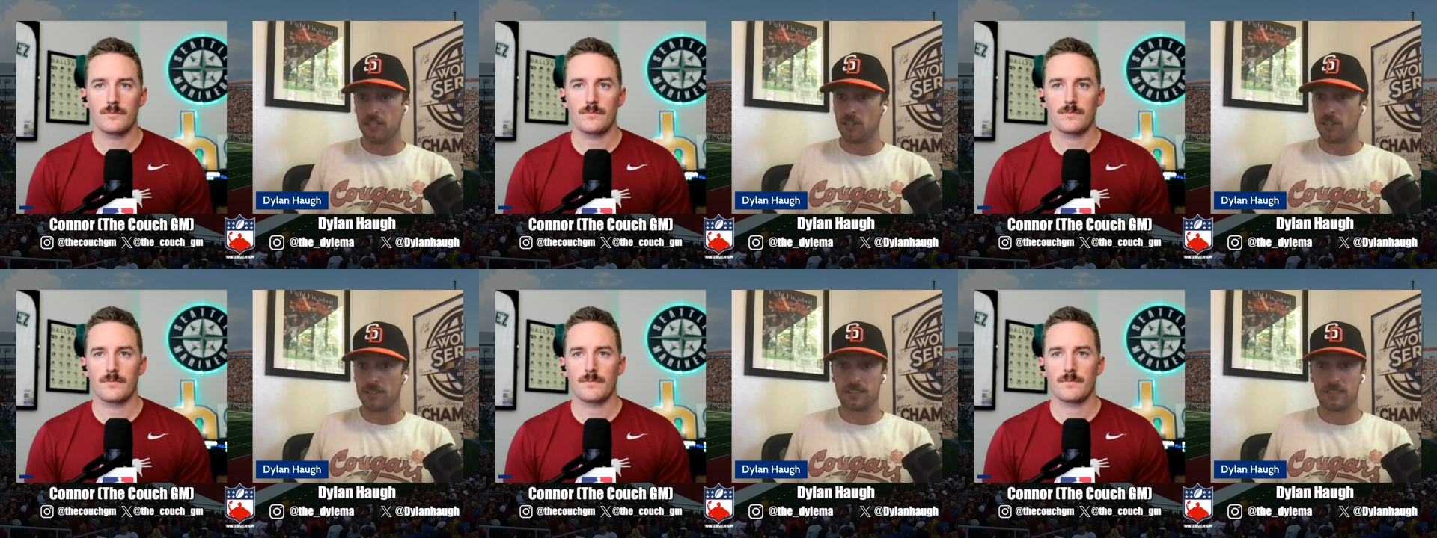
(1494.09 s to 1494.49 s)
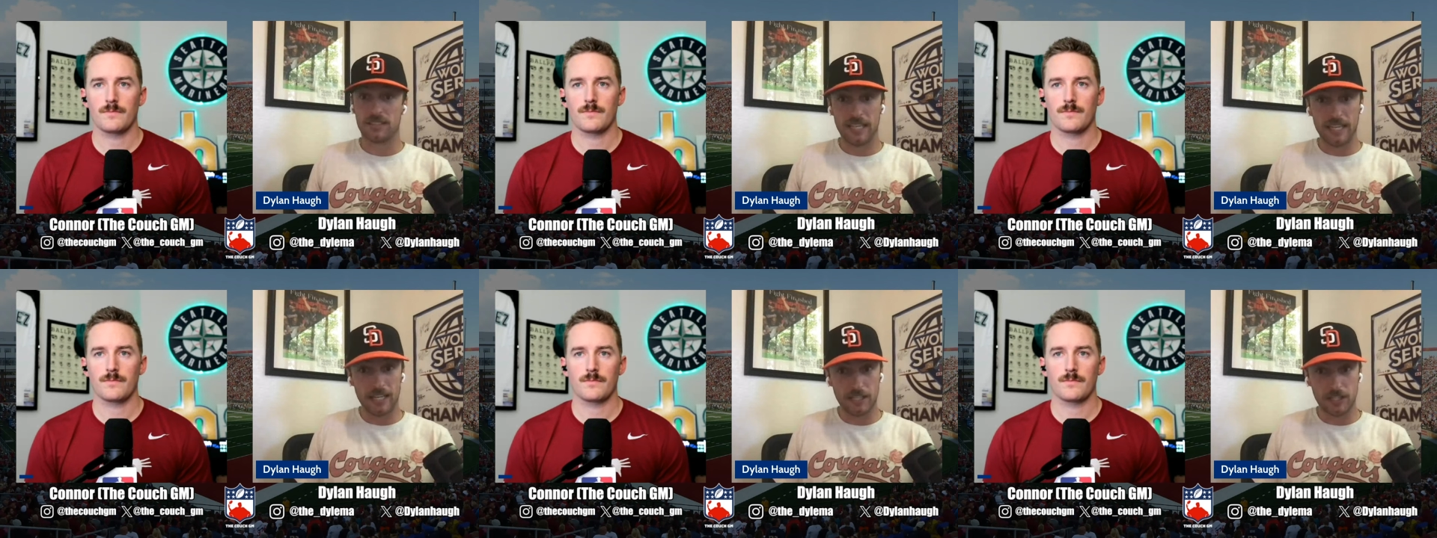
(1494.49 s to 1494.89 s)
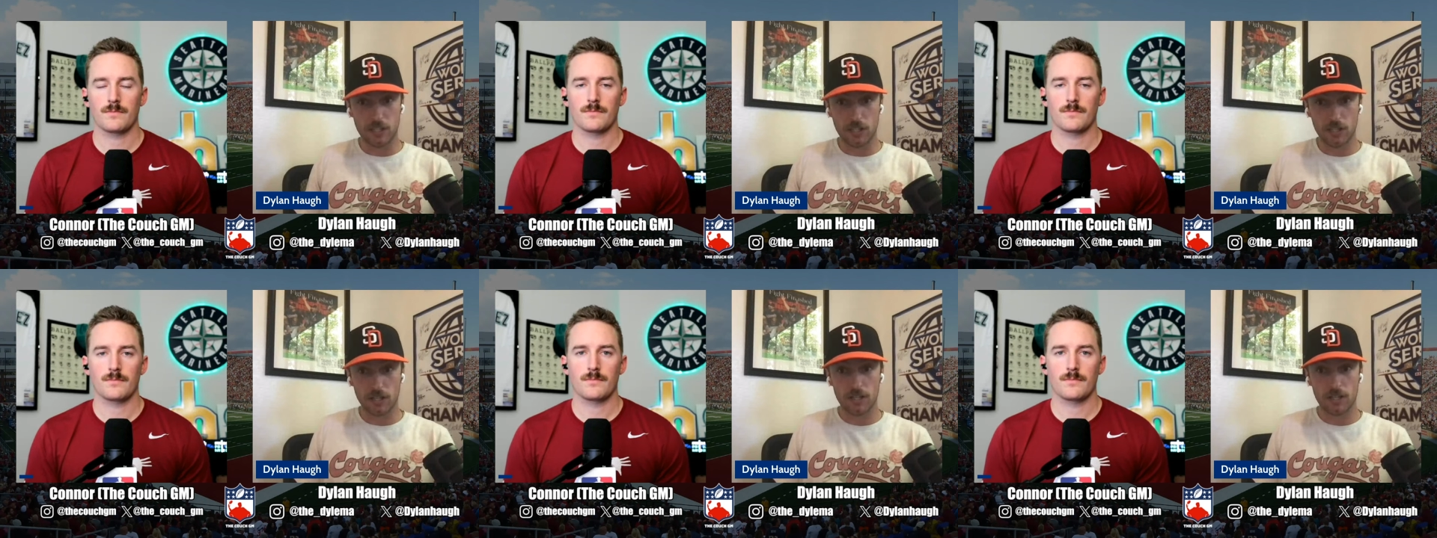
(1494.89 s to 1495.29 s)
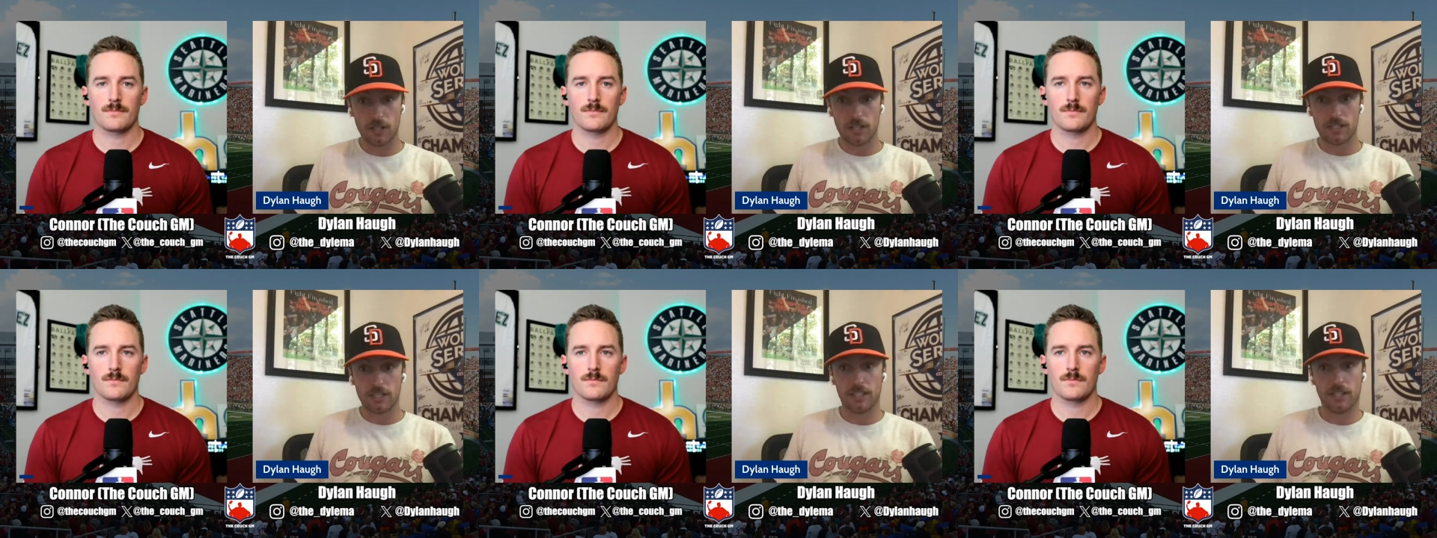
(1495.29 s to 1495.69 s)
Speaker 1: You're a senior.
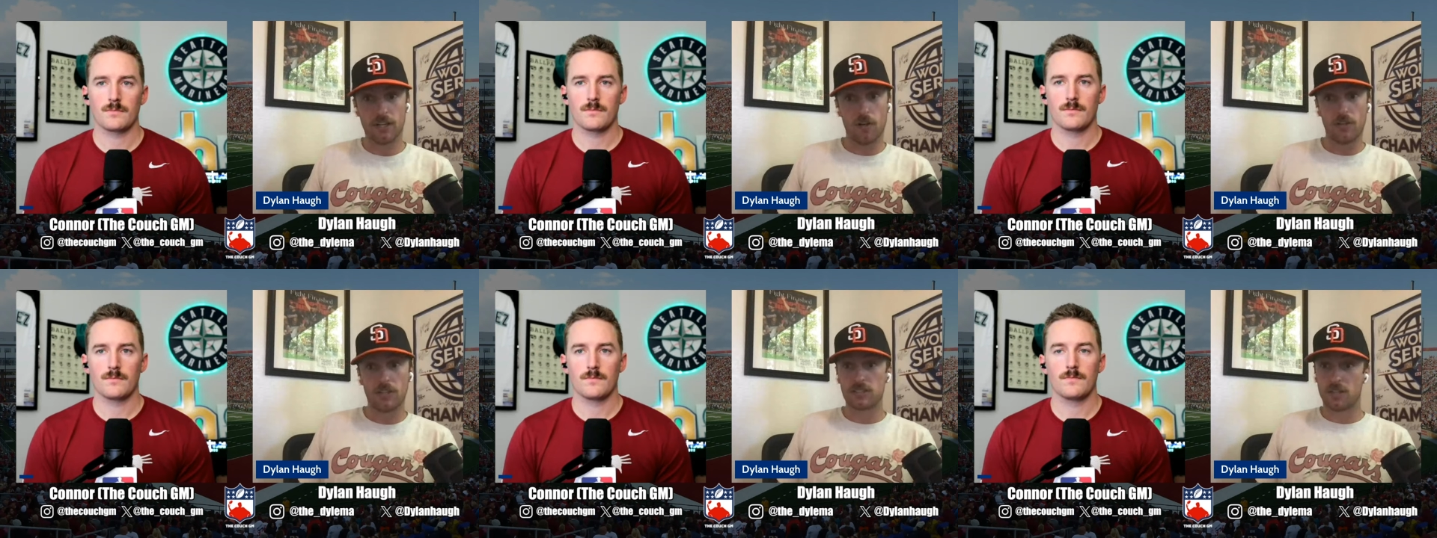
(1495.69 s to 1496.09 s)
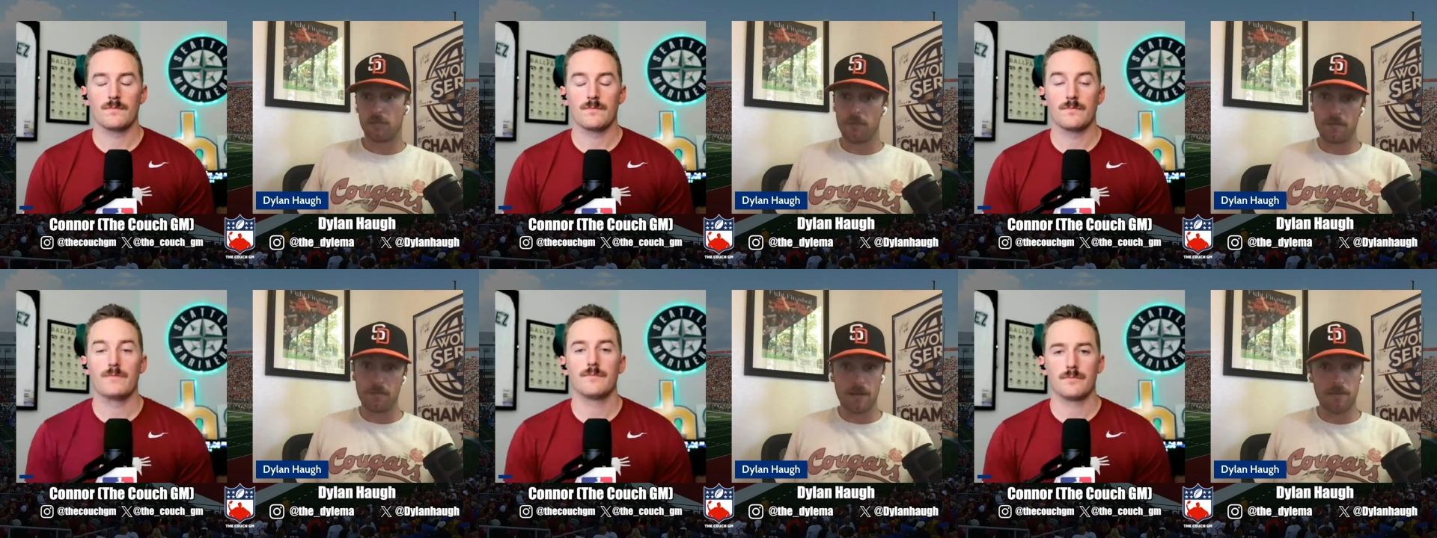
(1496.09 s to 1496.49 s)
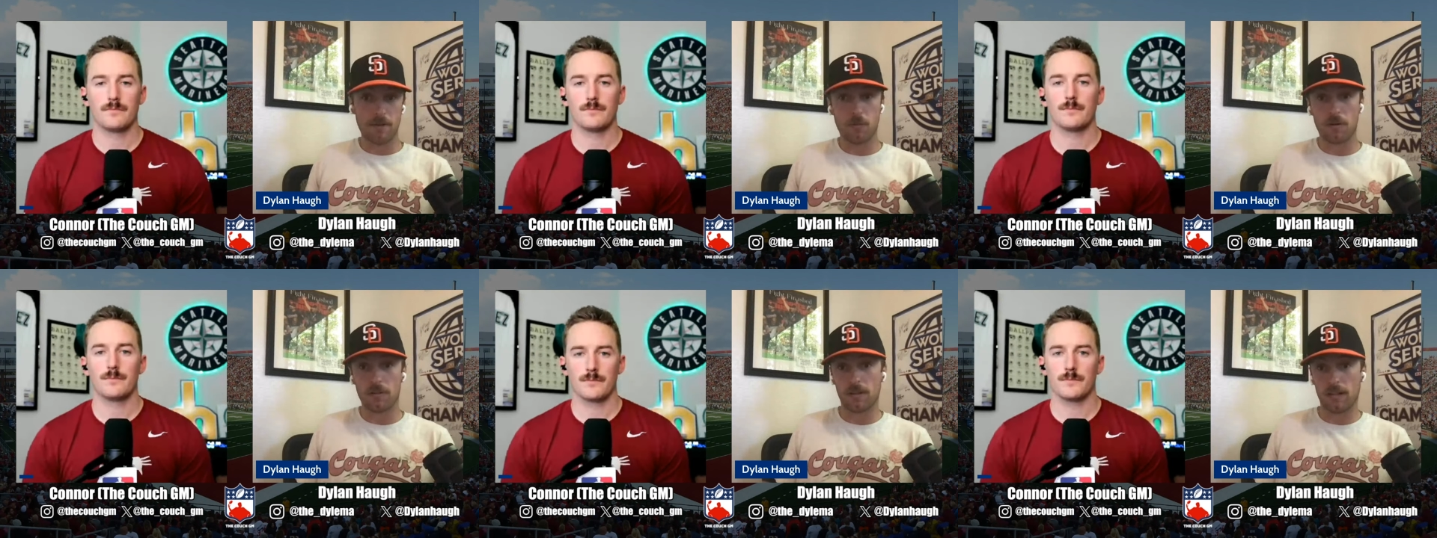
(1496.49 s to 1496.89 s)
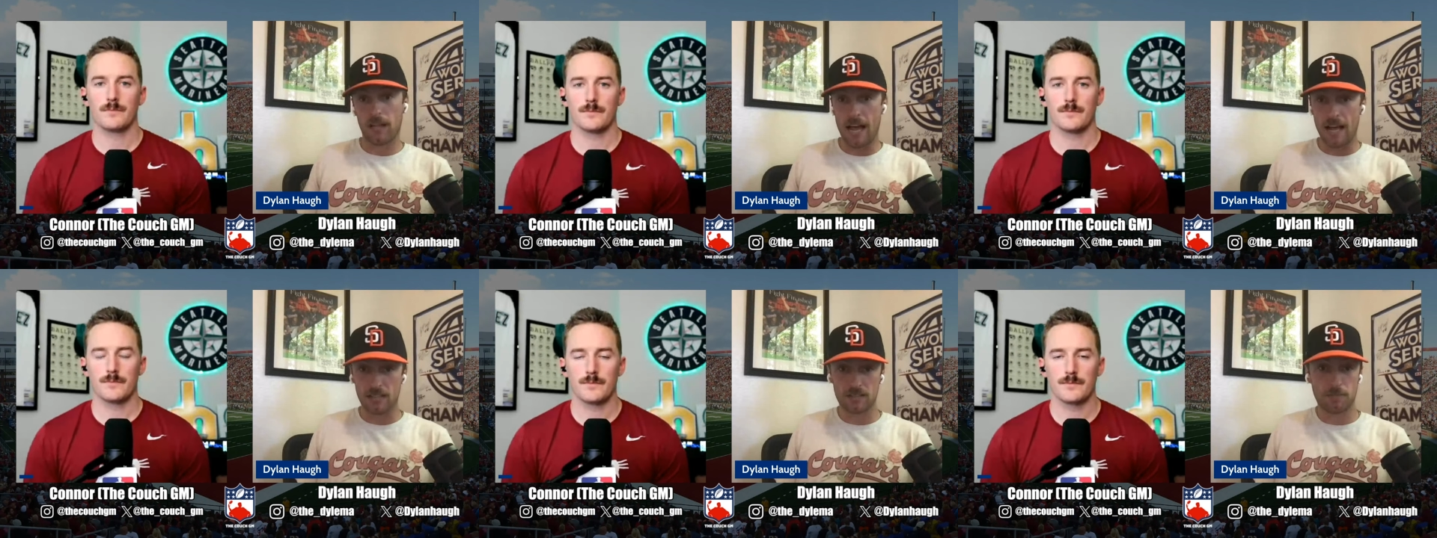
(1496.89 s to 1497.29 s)
you know, this could be maybe one of the
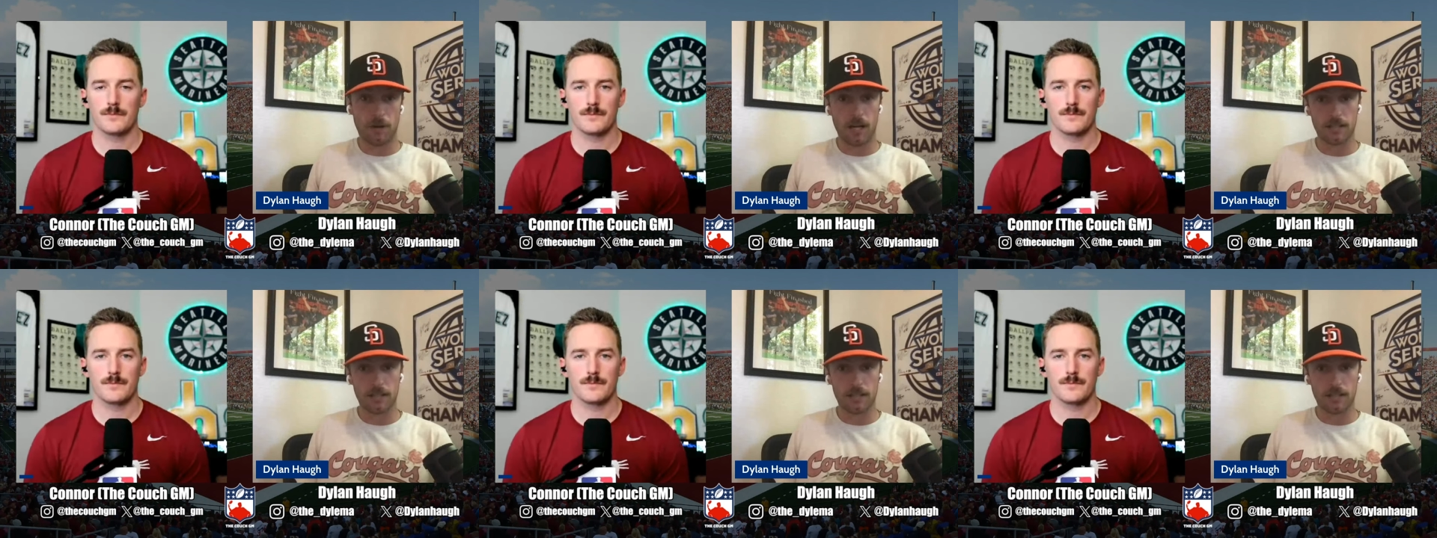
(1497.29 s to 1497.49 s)
last